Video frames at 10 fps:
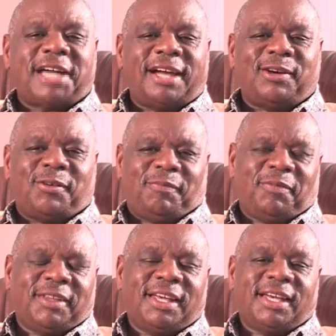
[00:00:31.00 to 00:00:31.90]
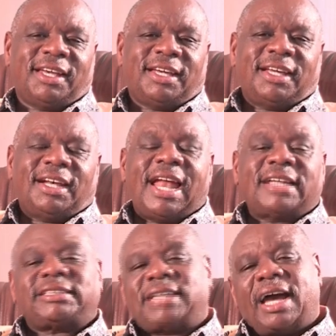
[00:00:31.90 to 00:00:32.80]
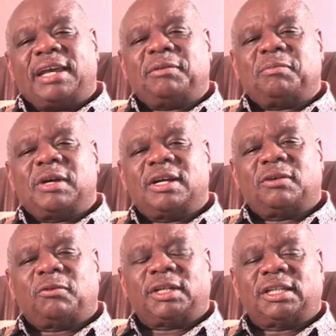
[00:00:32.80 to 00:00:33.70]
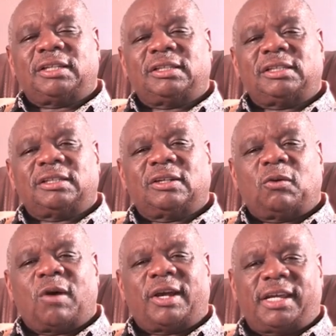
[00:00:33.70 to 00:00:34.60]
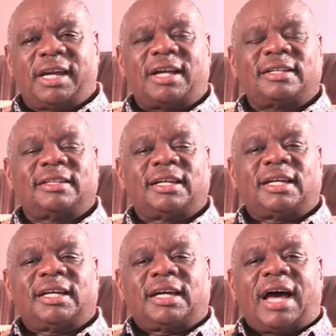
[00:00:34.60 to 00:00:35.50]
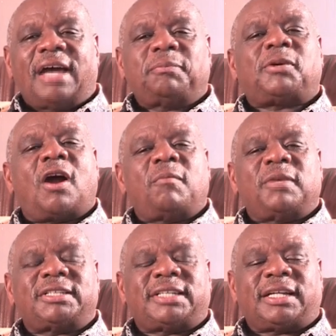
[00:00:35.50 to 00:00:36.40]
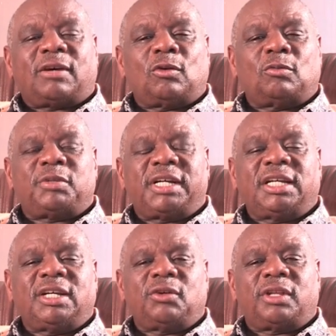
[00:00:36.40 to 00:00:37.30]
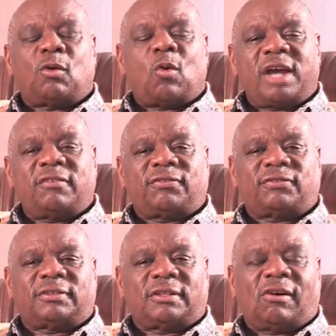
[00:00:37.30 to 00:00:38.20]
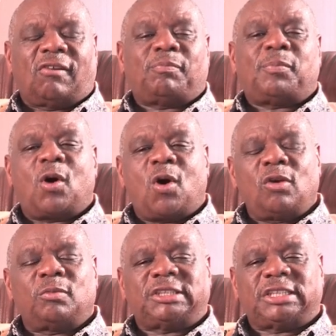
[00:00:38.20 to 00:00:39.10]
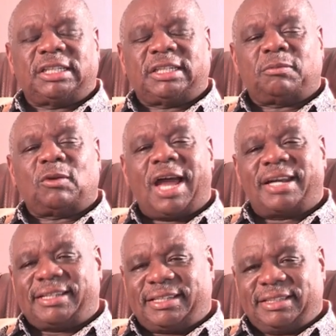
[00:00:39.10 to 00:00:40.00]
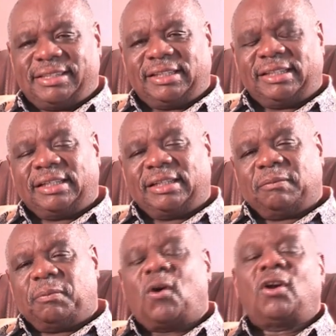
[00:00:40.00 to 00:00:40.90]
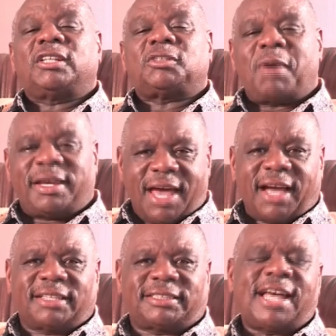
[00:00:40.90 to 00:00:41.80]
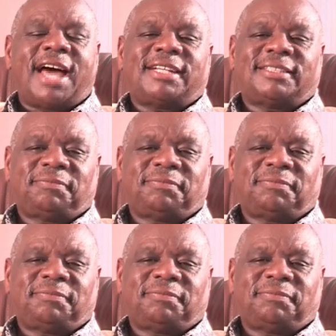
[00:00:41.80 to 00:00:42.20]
channel. Last time we were here, I promised that I will bring you the wife of Paul Mulandi. Paul is my youngest son.